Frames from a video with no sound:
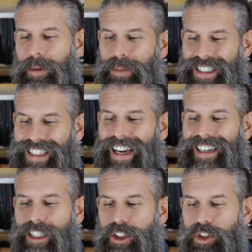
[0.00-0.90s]

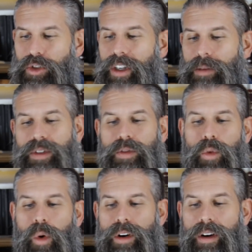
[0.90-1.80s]
beside streams of
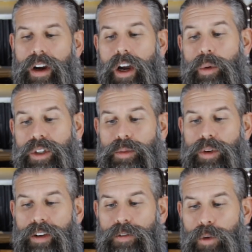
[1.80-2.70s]
water, which
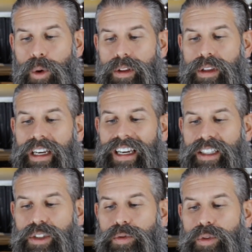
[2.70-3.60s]
bring forth
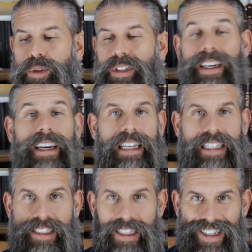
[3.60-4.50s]
its fruit in
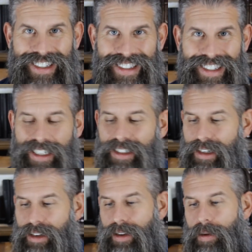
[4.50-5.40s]
its
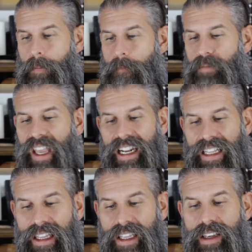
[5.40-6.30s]
season, and
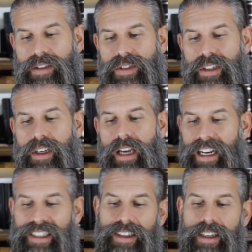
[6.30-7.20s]

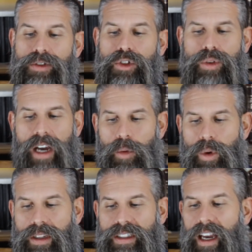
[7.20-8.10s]
its leaves do not
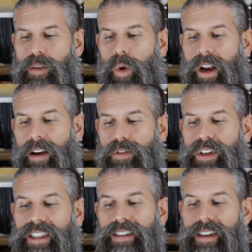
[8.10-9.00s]
wilt, and
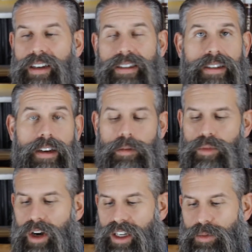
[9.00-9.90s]
whatever he does
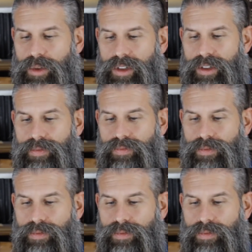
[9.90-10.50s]
prospers.